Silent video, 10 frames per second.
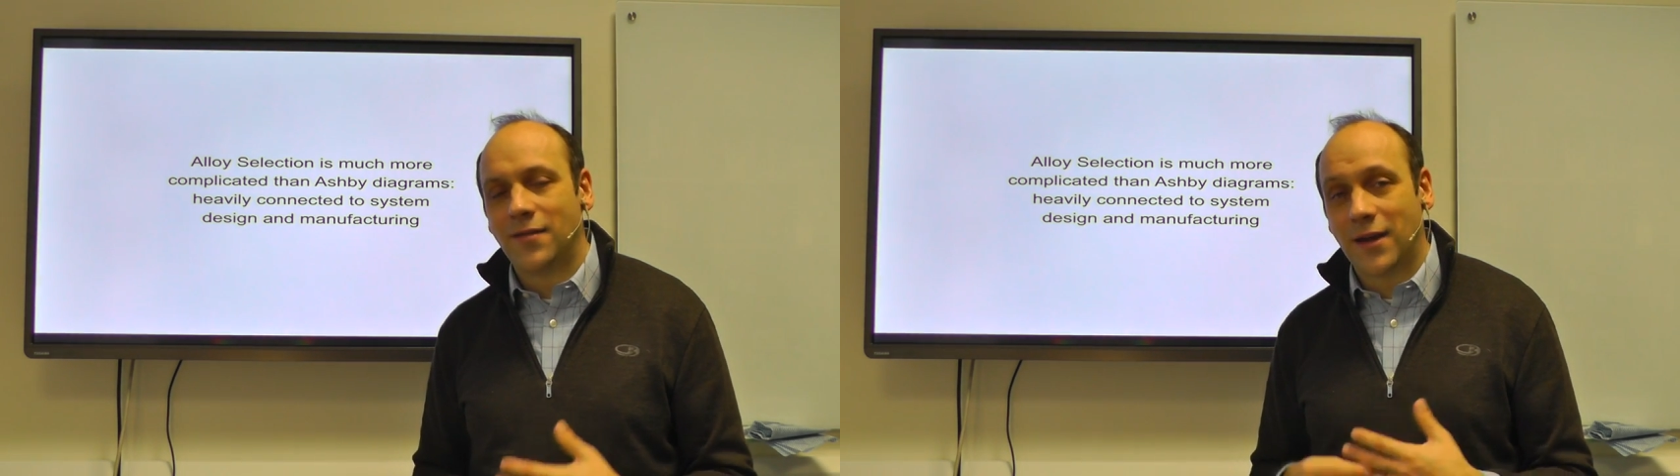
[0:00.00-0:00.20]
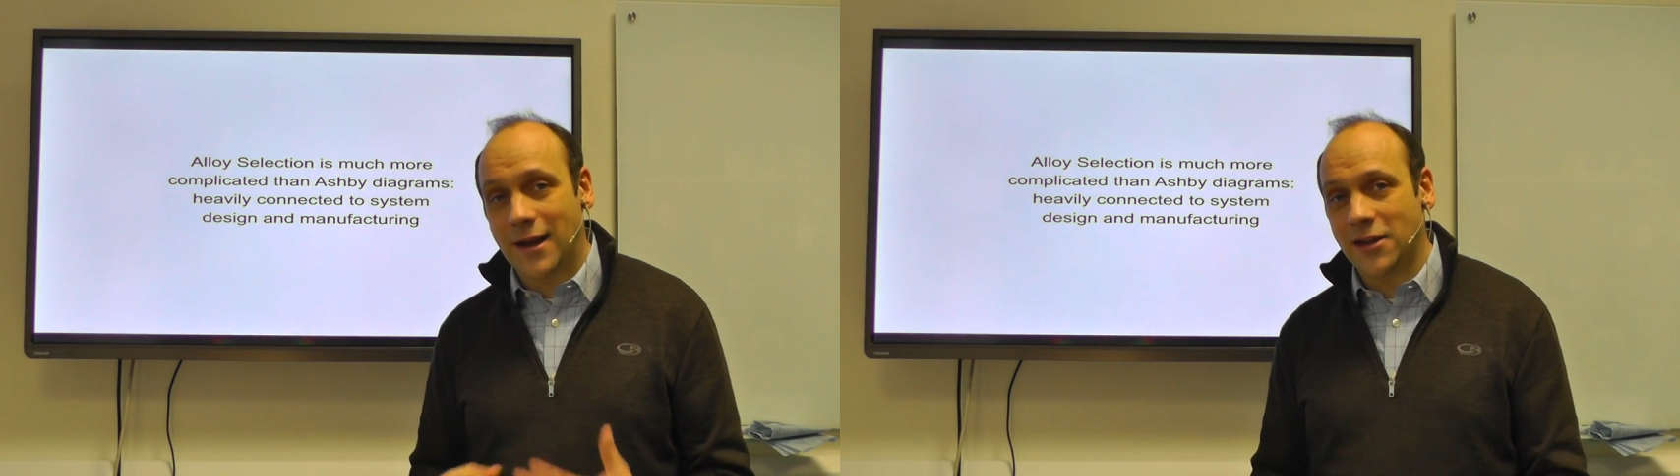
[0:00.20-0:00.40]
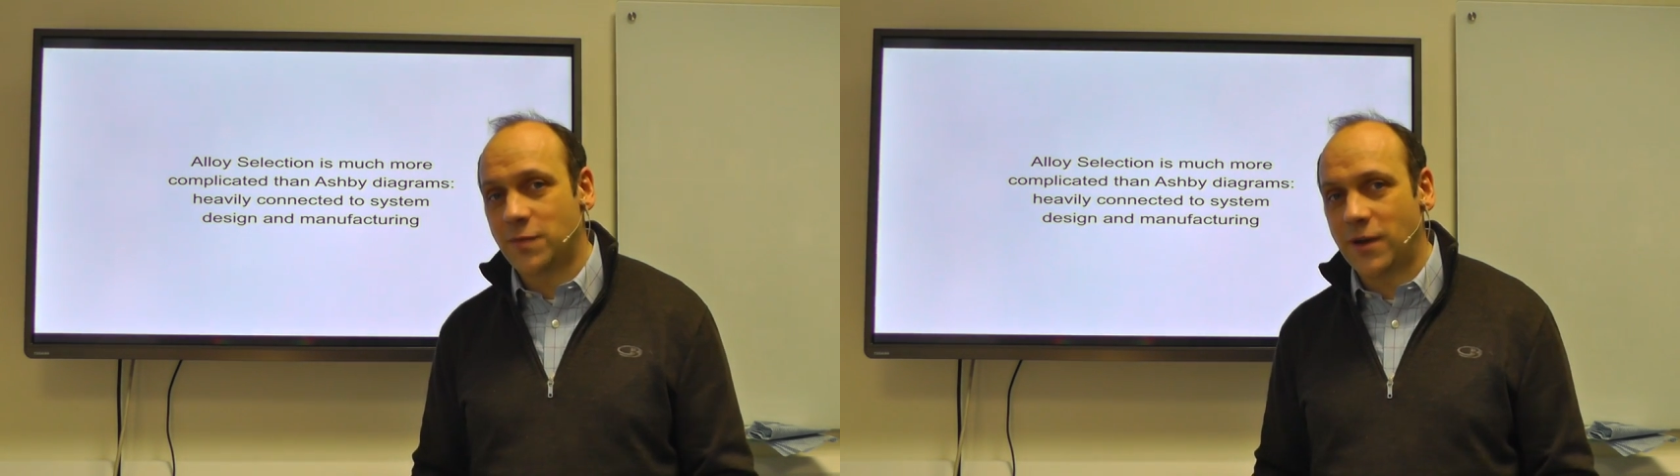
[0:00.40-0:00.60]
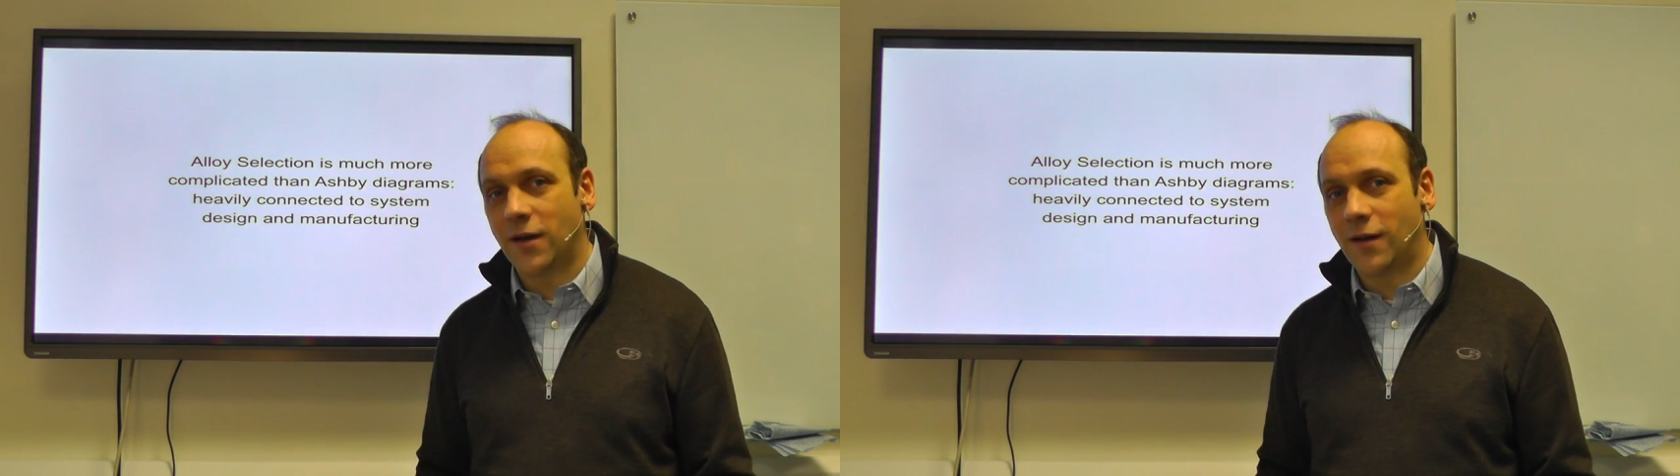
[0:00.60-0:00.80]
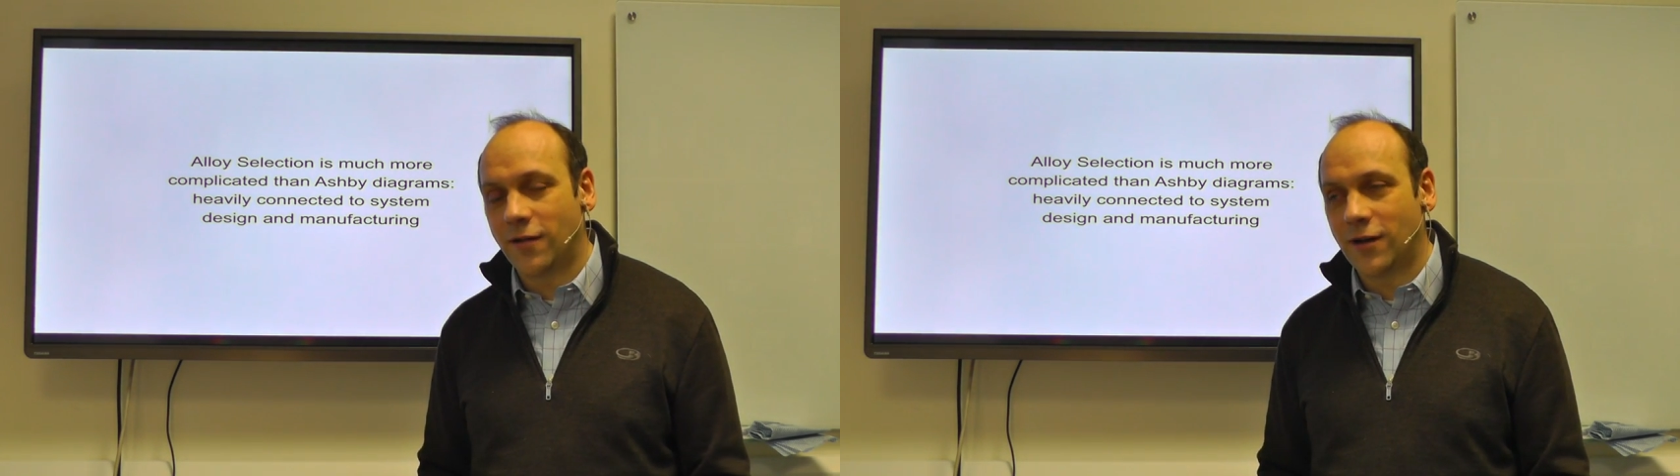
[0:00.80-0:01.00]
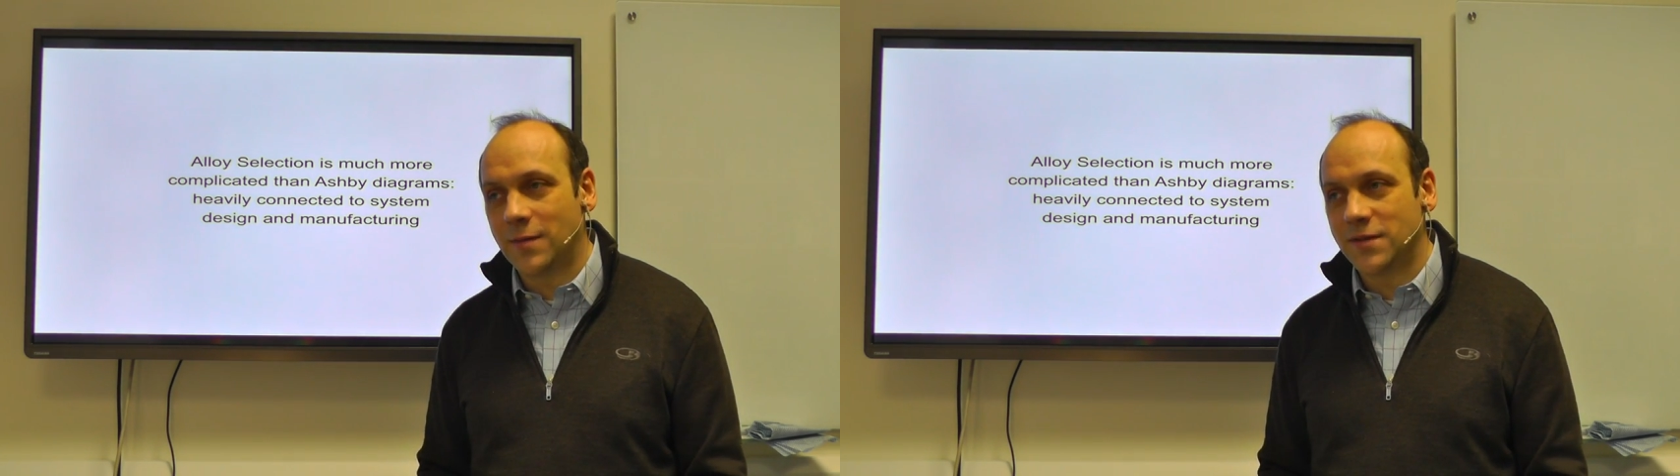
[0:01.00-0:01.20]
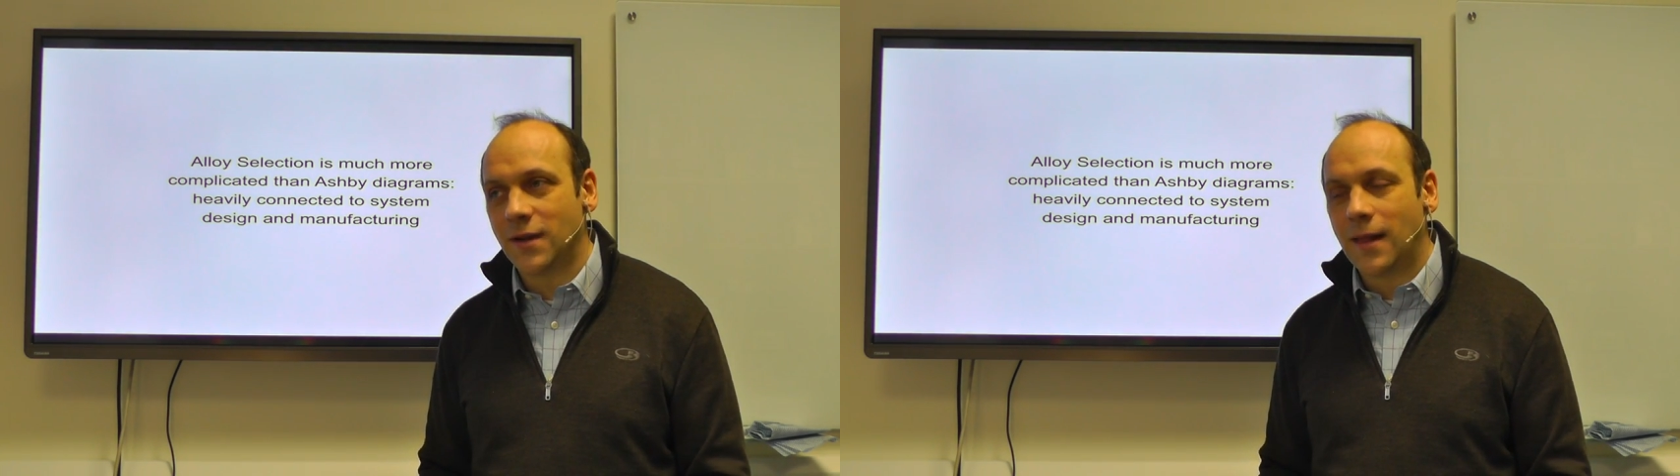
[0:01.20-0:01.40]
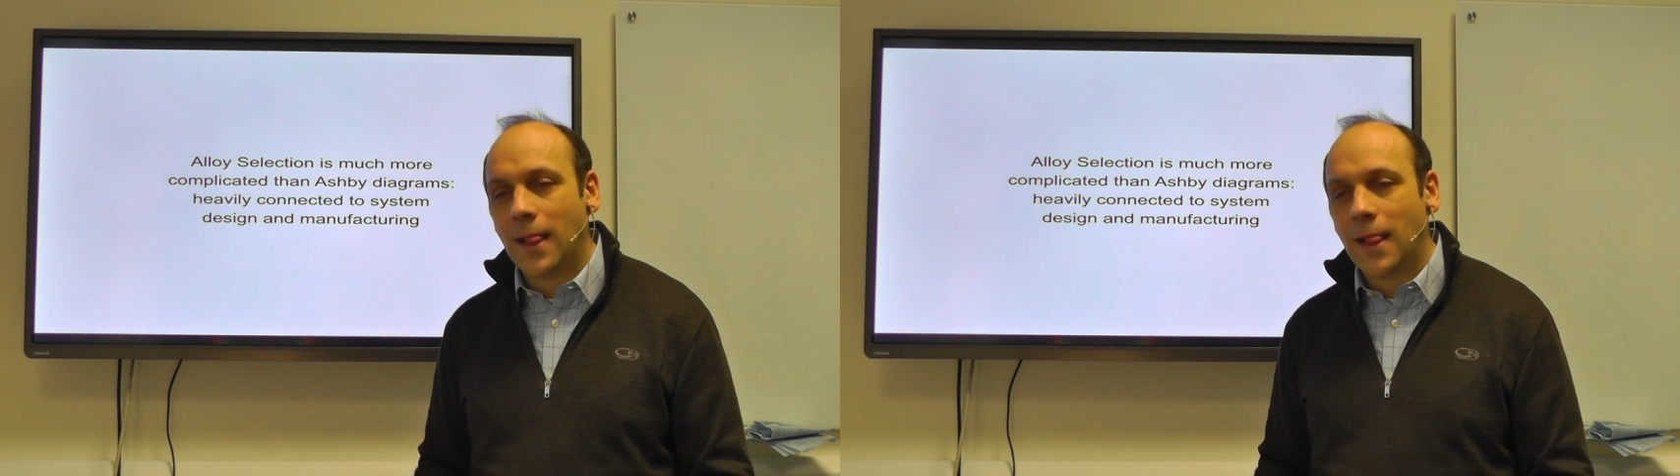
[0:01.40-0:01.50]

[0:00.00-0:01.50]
than Ashby diagrams.